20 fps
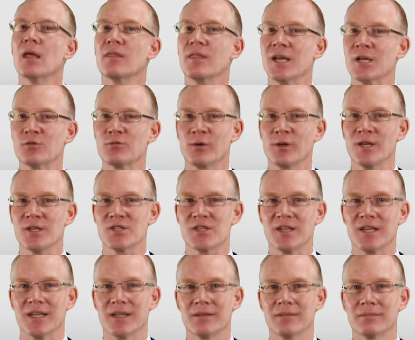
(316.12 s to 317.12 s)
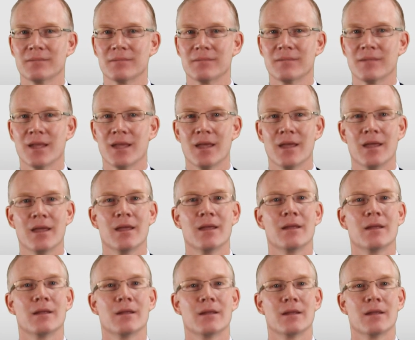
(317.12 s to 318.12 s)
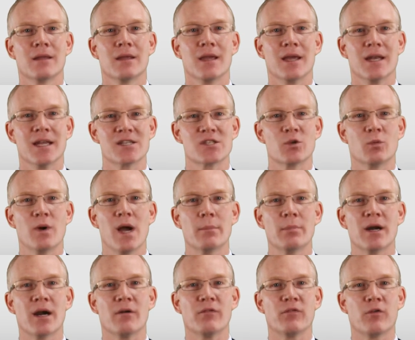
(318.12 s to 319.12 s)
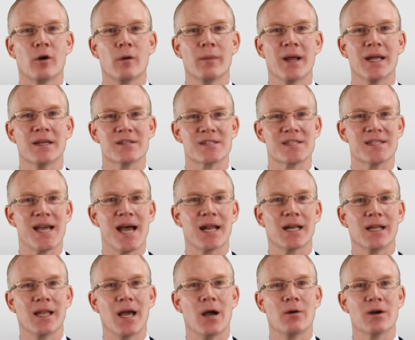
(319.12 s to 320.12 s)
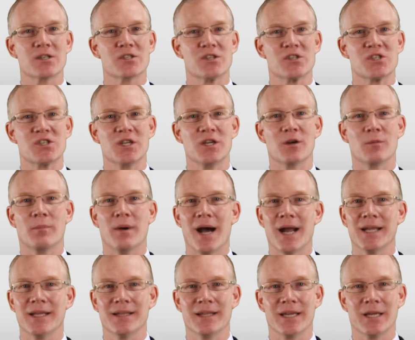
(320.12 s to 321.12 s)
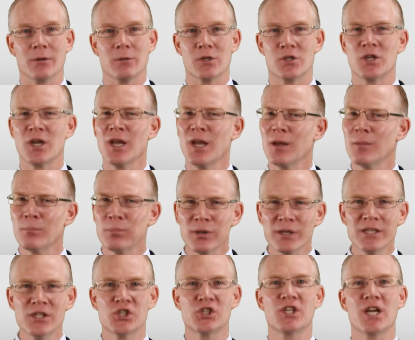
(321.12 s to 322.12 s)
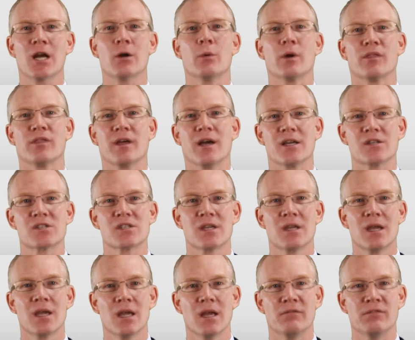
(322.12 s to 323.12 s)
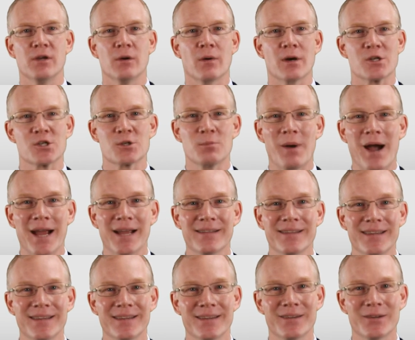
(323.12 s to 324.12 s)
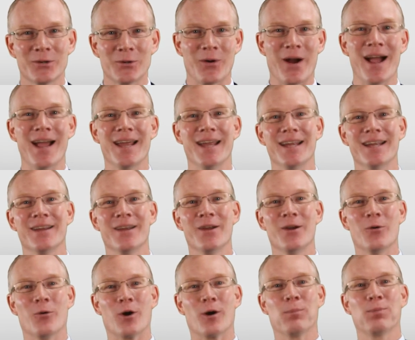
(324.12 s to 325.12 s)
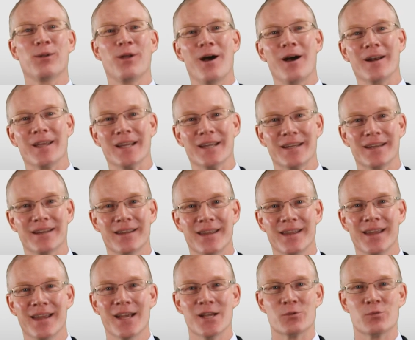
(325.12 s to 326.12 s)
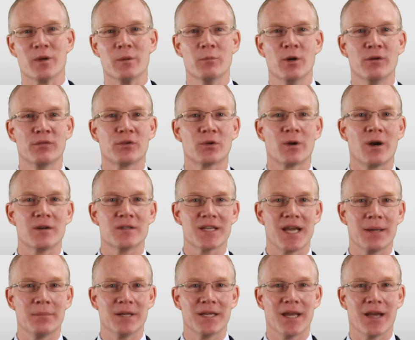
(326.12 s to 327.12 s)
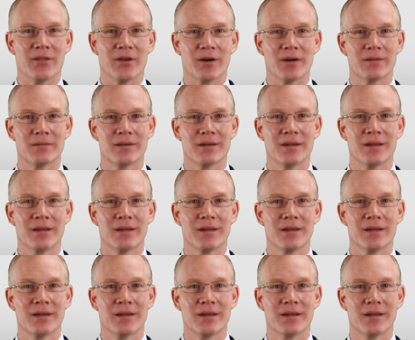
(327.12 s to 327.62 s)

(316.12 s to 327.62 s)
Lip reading: Thanks for listening. And as the webinar format does not allow us to see your body language, please share with us if you are smiling, crying, or applauding as we move through our time together.